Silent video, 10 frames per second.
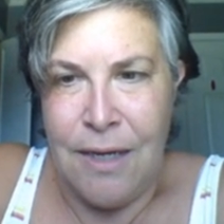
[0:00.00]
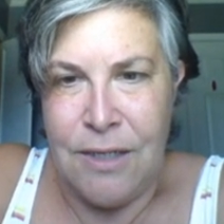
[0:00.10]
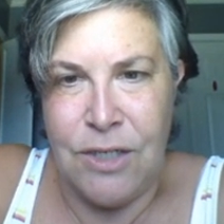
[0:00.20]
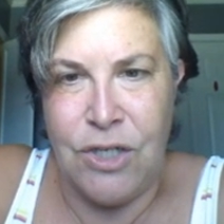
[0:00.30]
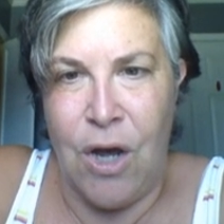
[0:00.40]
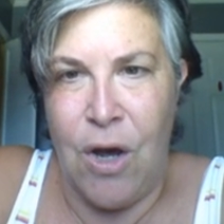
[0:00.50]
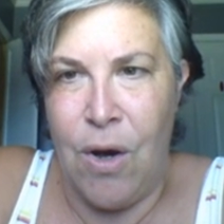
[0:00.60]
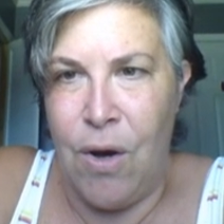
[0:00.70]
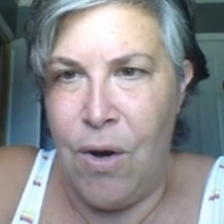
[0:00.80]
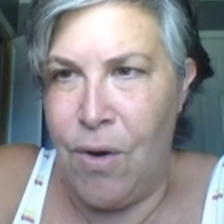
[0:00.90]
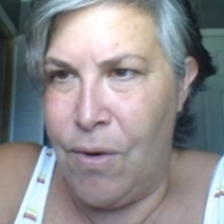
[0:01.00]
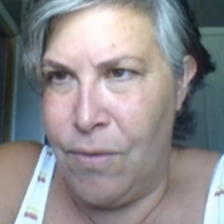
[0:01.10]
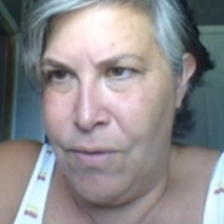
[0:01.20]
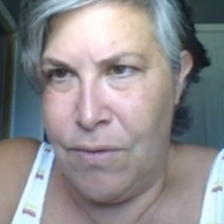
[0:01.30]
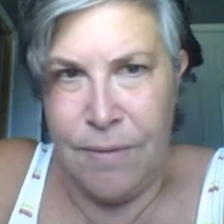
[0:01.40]

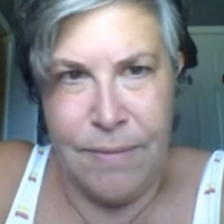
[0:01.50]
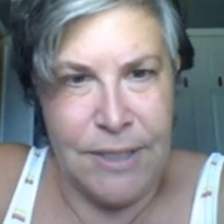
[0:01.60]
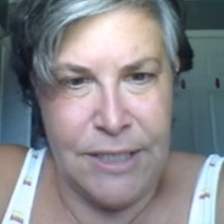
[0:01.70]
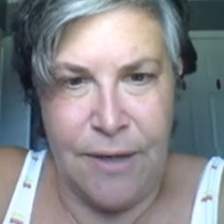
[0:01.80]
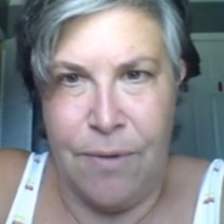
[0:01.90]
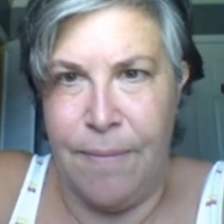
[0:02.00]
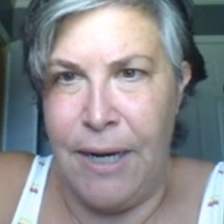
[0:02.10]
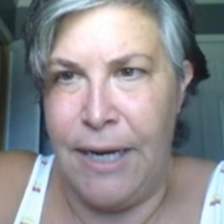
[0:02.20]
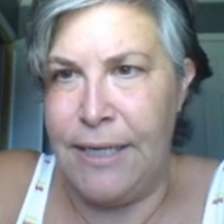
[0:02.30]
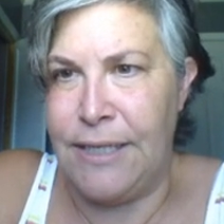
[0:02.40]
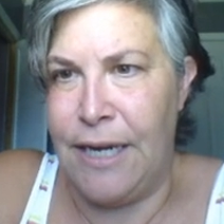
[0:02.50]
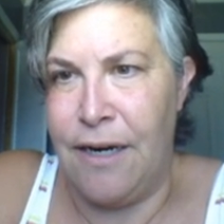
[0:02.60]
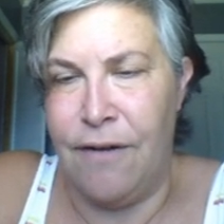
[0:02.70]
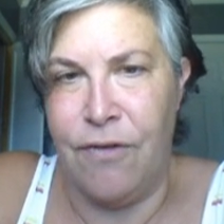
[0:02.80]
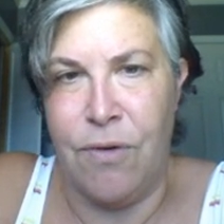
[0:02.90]
So let me see where mine is at.
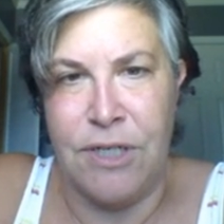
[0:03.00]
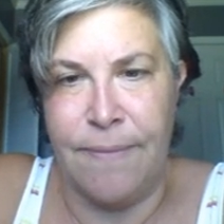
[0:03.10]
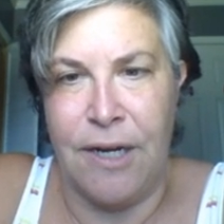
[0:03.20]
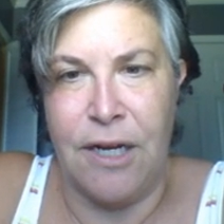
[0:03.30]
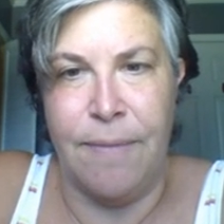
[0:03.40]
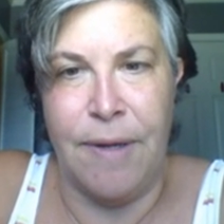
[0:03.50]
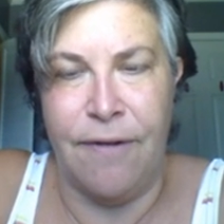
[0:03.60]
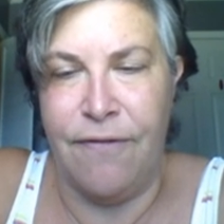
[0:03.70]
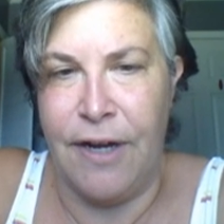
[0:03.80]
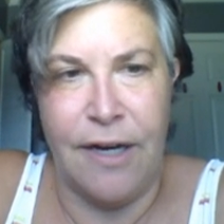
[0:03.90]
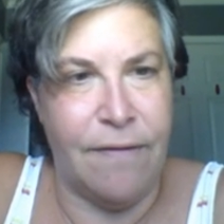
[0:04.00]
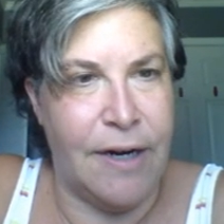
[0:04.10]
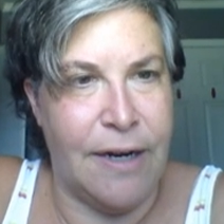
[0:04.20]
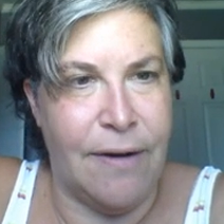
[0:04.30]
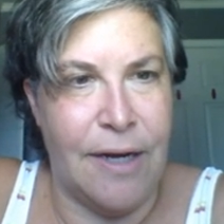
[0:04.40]
And of course, I'm not going to be able to find it right now,